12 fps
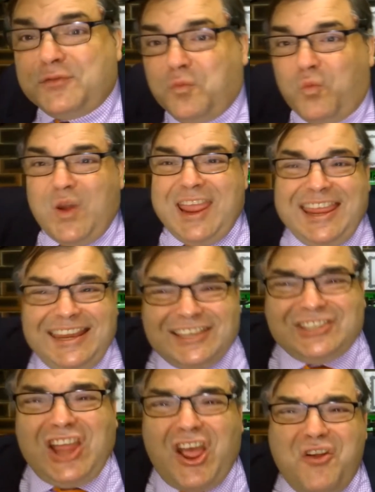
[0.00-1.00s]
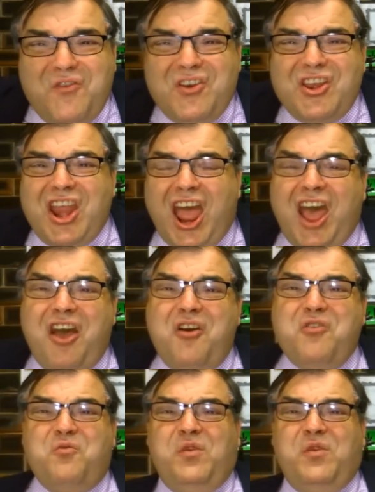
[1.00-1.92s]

We don't know.